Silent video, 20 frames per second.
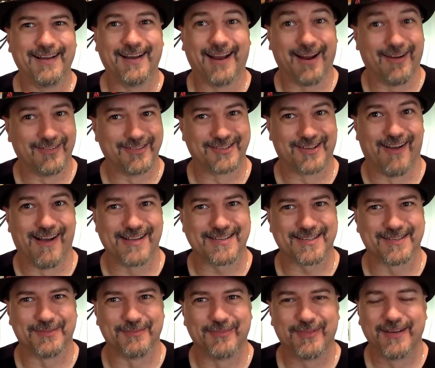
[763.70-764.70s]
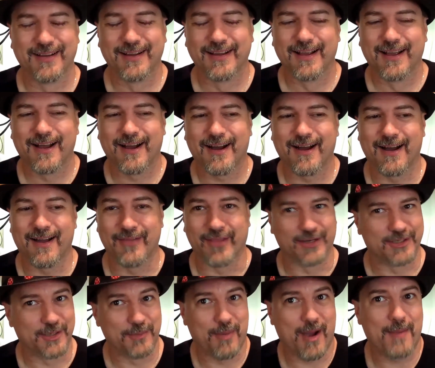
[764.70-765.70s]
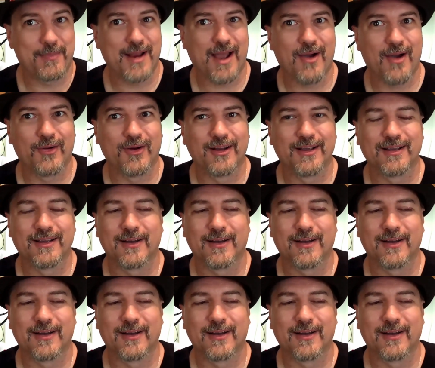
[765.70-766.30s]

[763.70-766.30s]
It was awesome! And then she popped out.